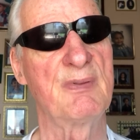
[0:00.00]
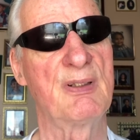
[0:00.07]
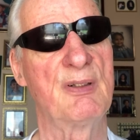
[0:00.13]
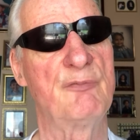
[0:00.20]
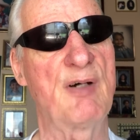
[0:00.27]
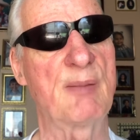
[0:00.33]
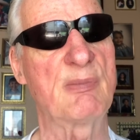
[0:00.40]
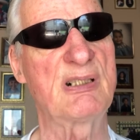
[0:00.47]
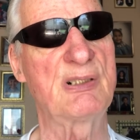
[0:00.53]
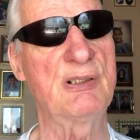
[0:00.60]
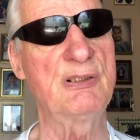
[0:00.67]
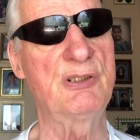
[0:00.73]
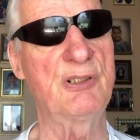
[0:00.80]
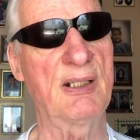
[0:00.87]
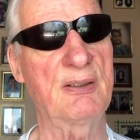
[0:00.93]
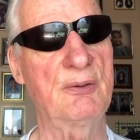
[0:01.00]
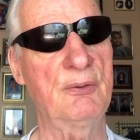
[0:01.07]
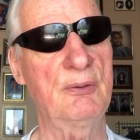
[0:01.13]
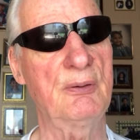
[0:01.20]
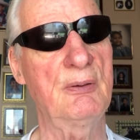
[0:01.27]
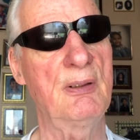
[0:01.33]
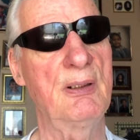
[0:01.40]
Pharmacy
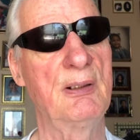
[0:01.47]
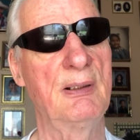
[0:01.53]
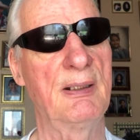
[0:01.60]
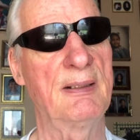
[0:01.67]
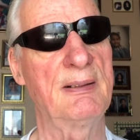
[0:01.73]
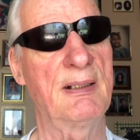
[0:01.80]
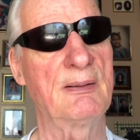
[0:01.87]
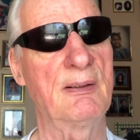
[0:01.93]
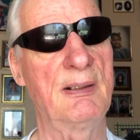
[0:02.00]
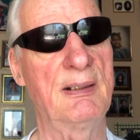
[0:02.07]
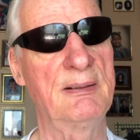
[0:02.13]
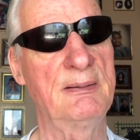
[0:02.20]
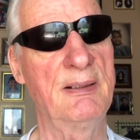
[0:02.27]
Checker, an online